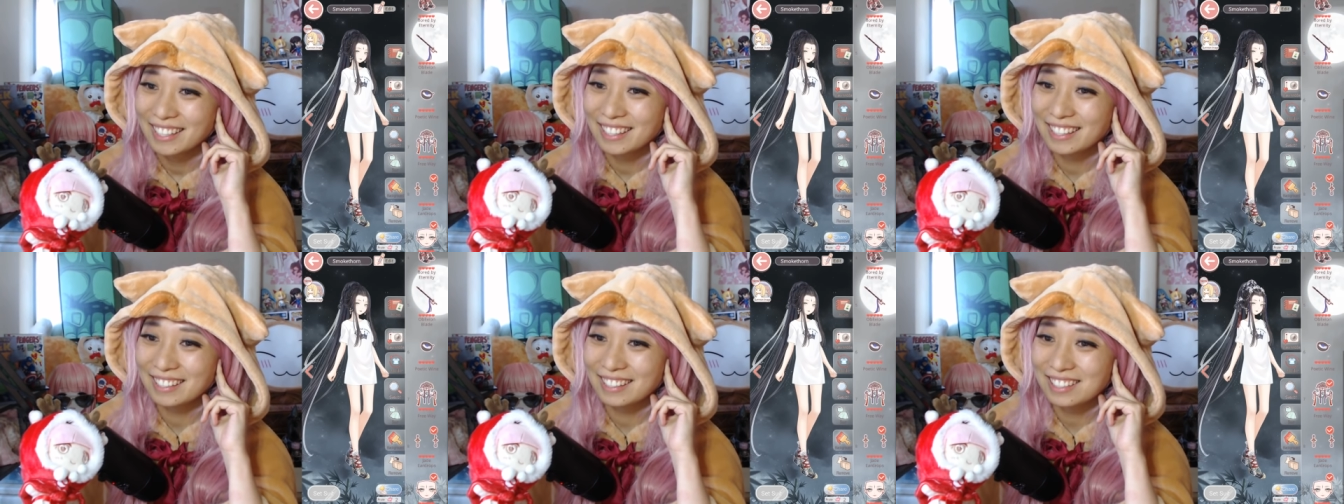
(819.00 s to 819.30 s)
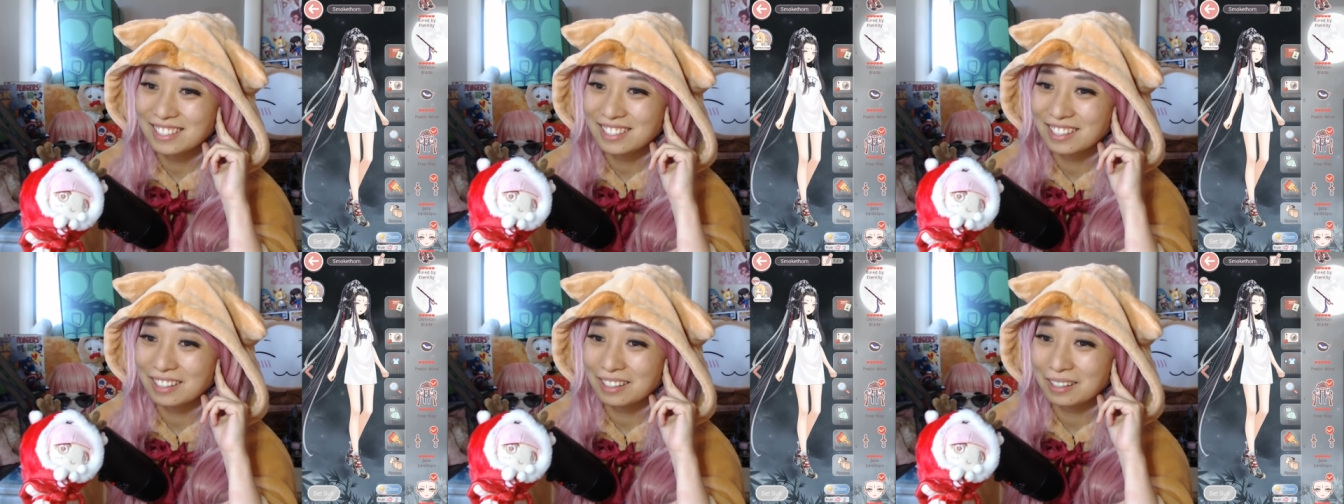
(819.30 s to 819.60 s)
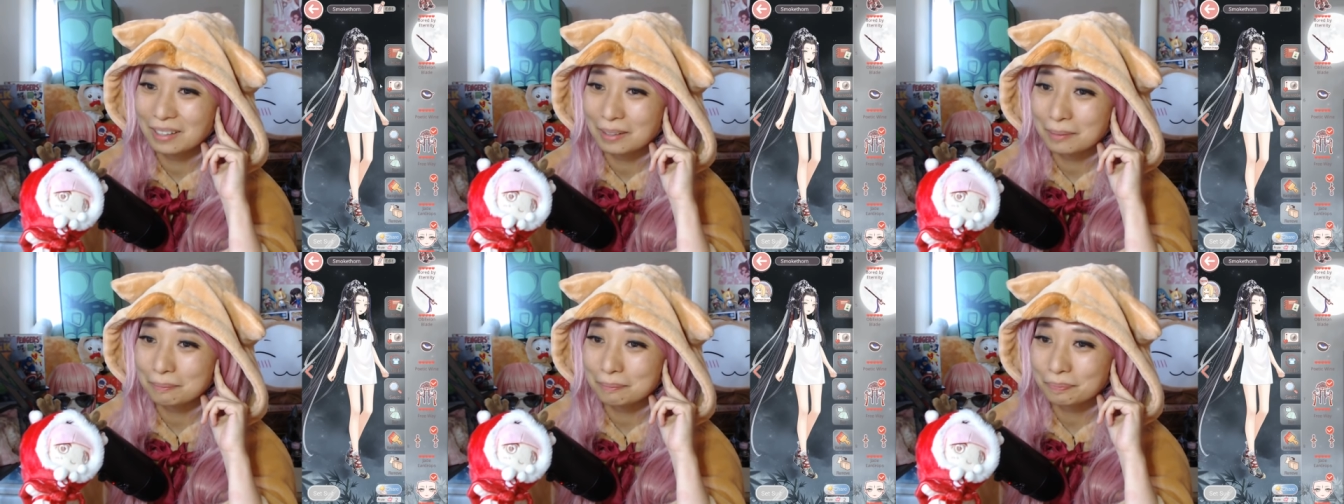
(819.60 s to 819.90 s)
Here's
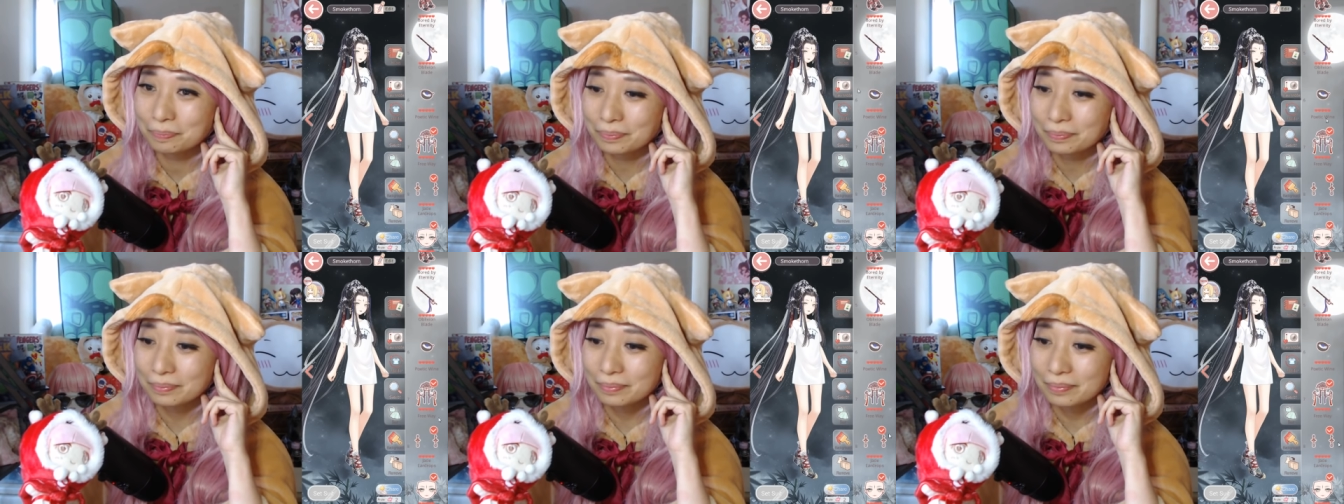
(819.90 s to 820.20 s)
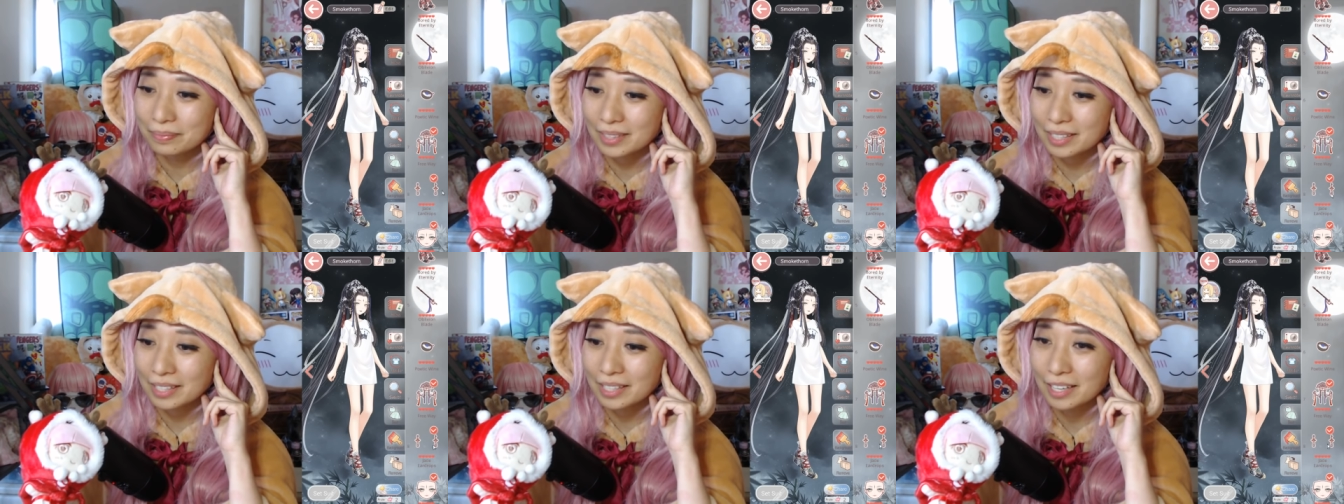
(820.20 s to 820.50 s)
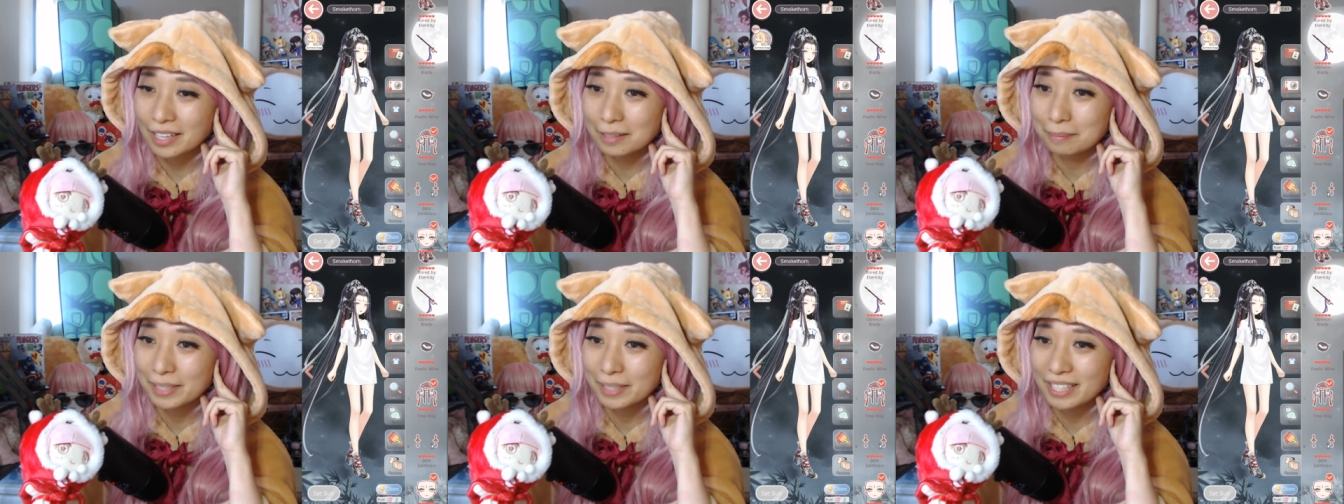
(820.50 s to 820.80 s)
her
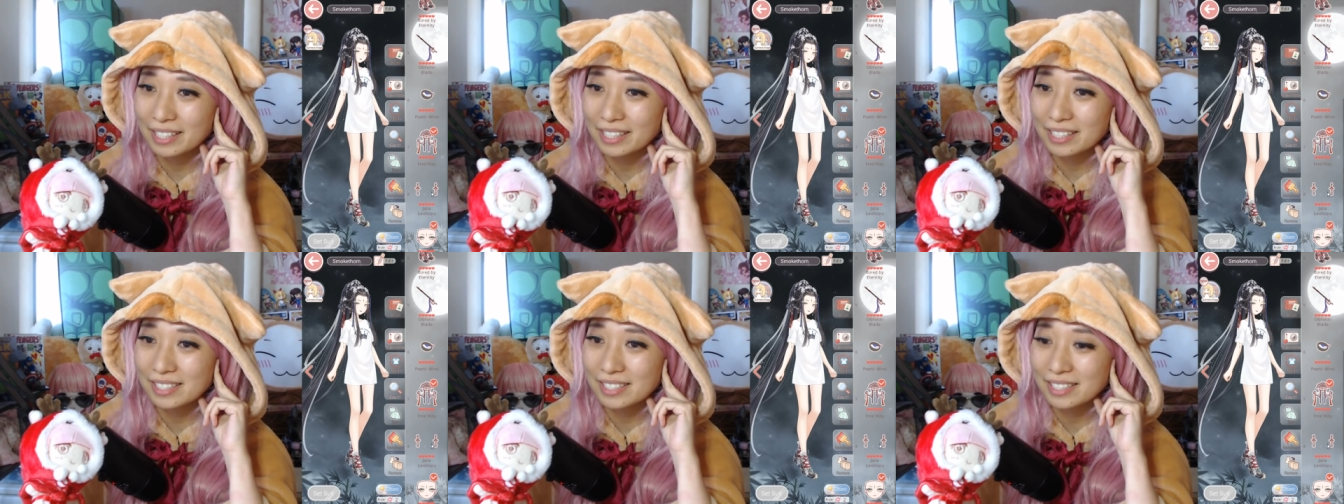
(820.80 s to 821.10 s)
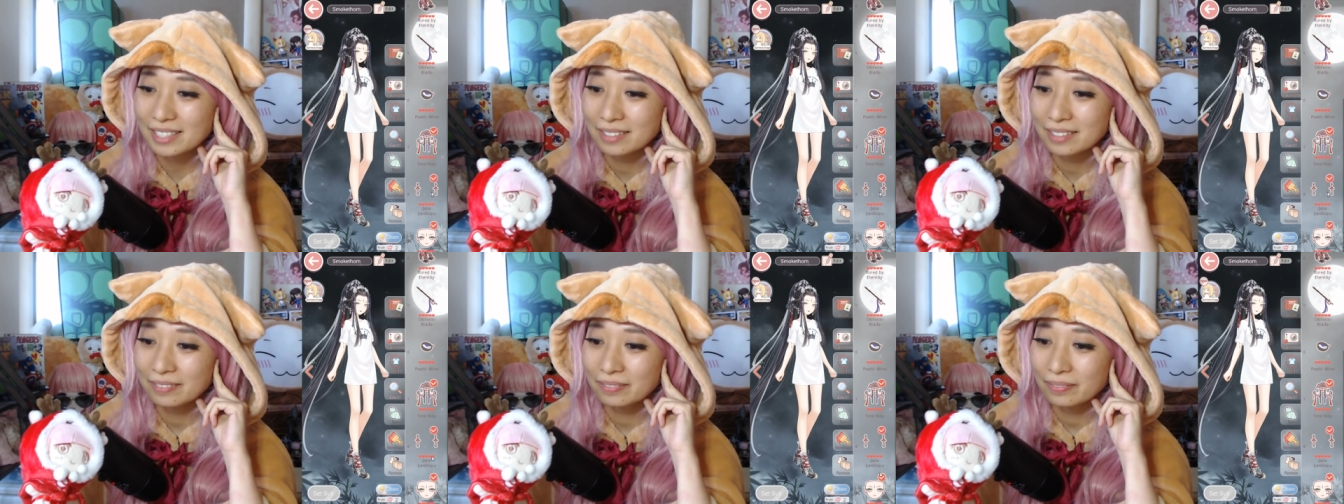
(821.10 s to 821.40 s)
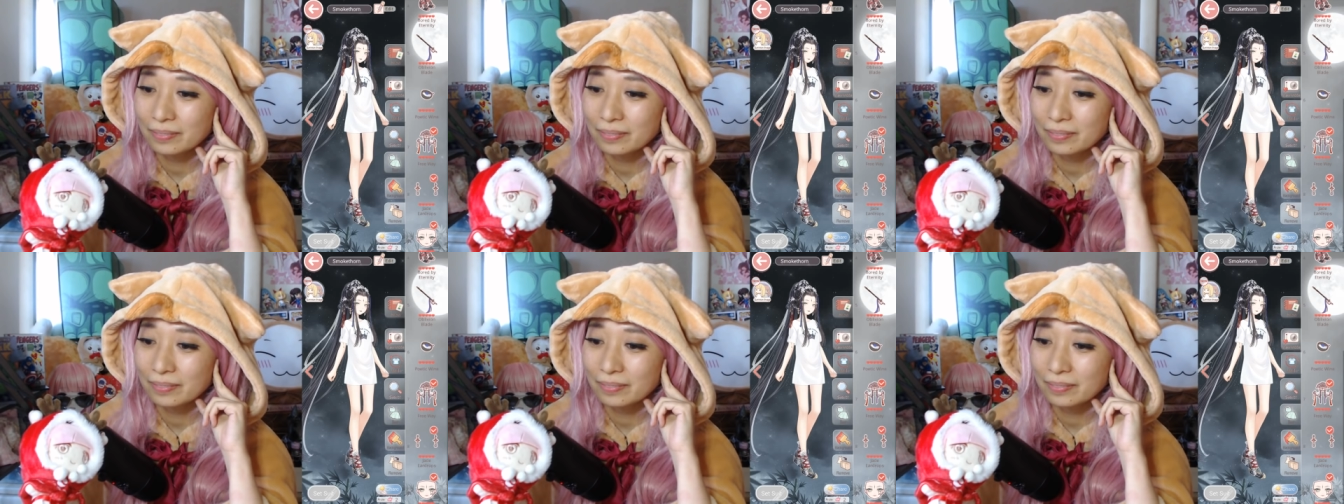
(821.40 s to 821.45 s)
headpiece,